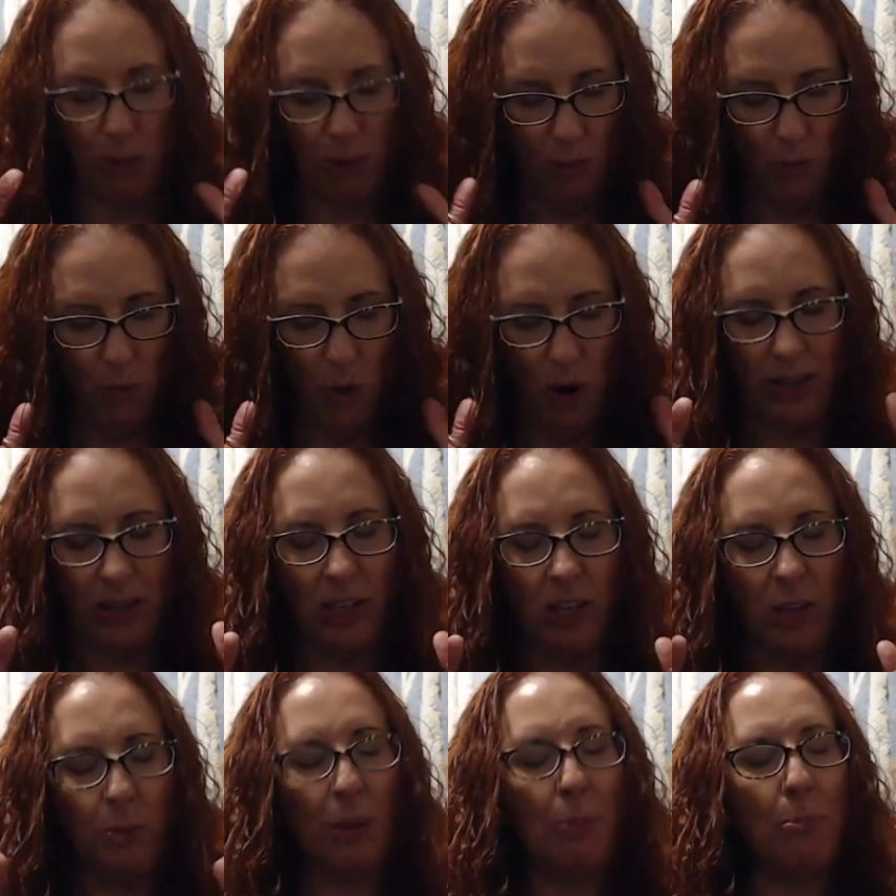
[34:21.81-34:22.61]
We want
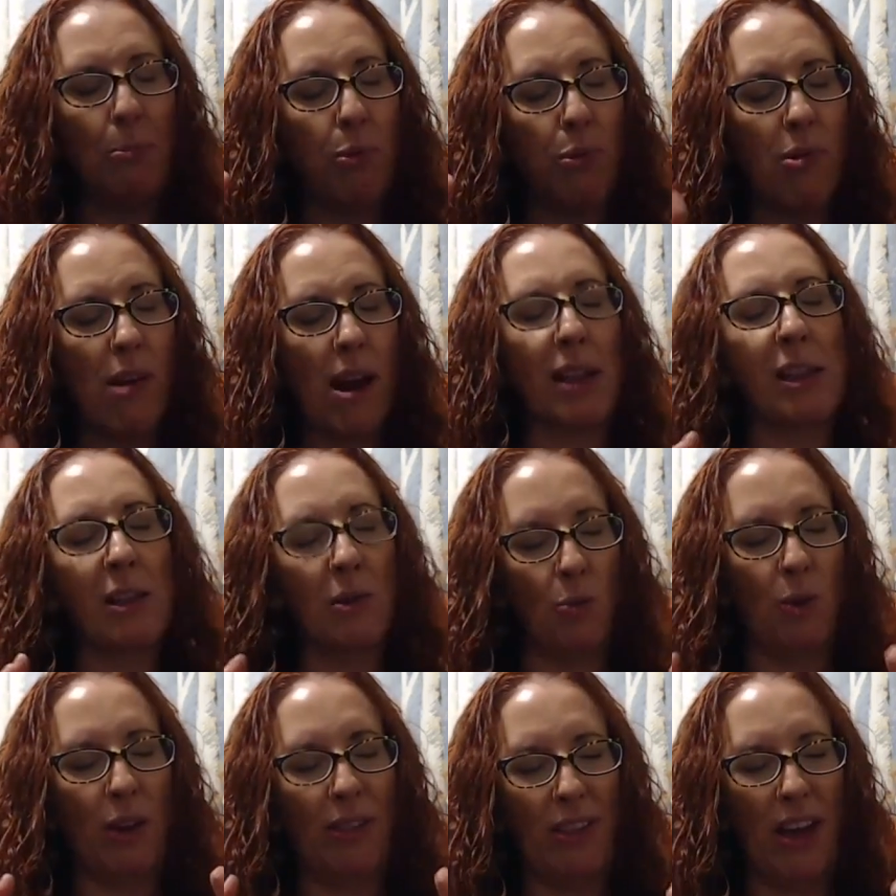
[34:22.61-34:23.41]
you to be
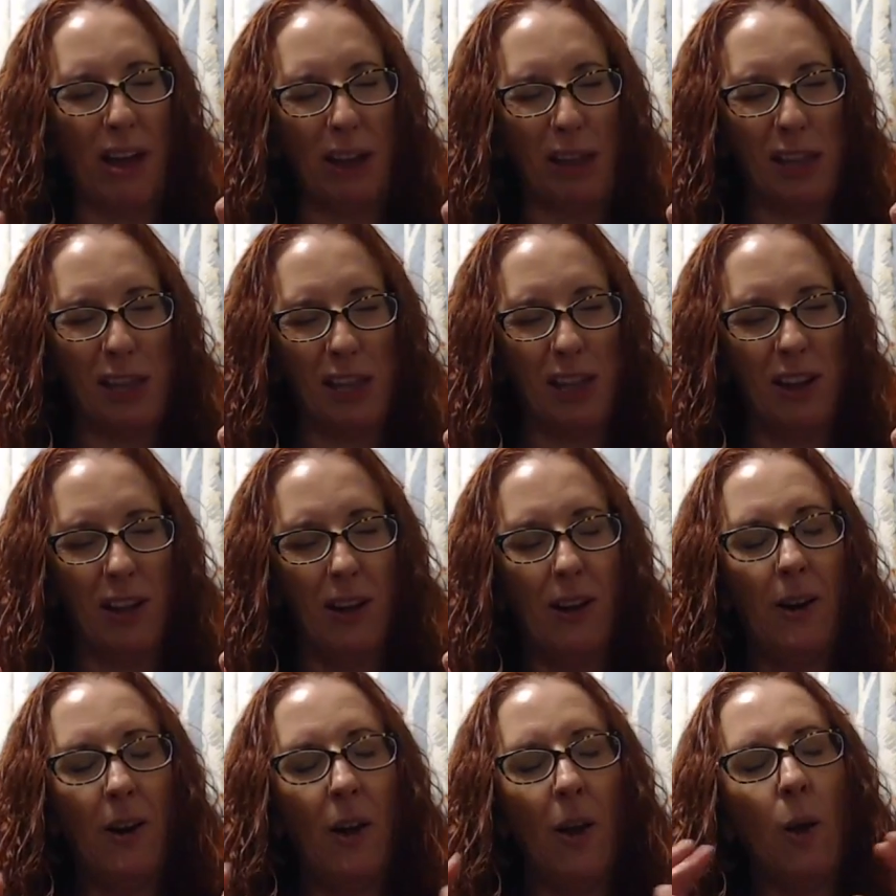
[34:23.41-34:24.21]
present with us
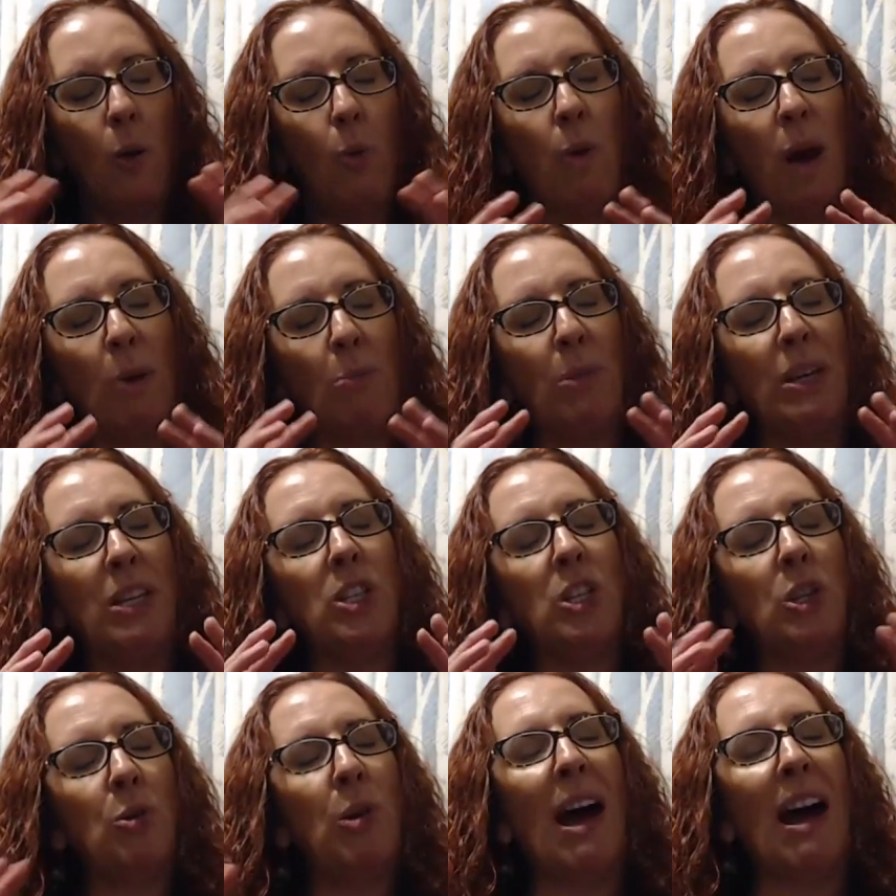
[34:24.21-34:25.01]
when we
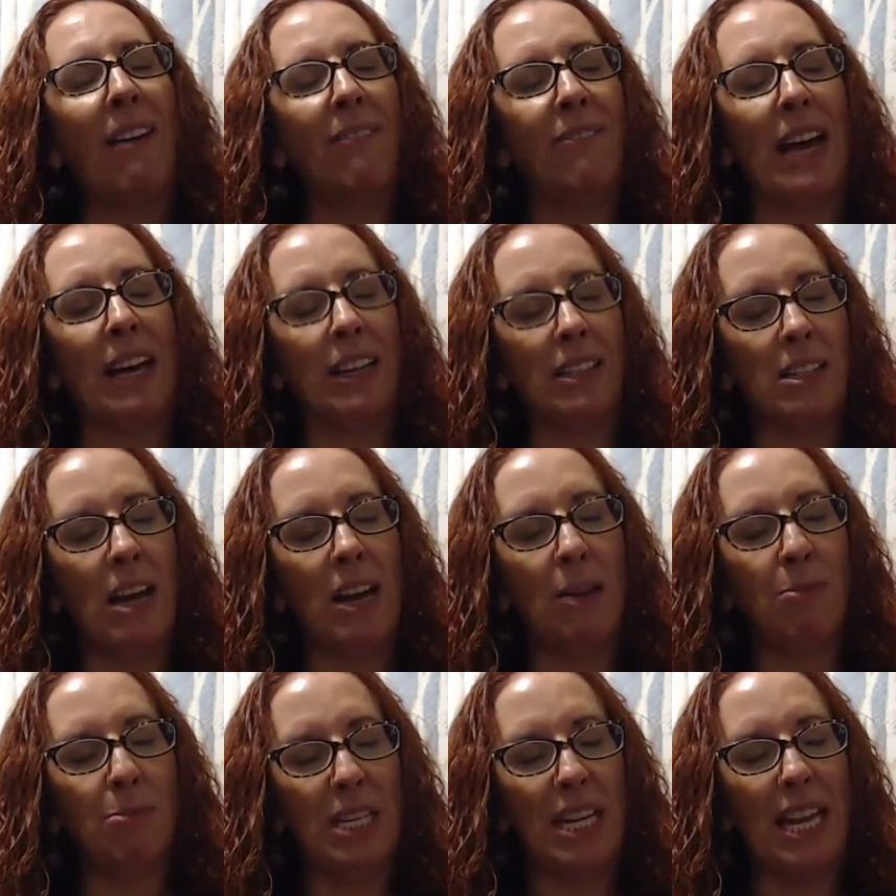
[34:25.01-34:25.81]
do have that
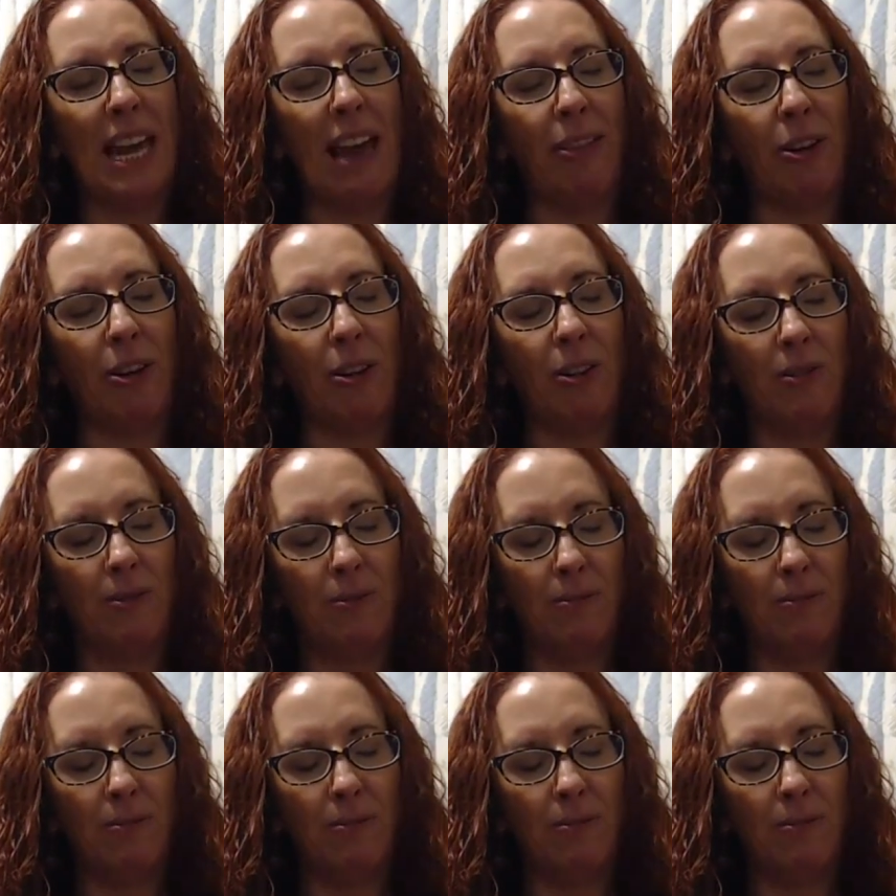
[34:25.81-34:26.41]
time together.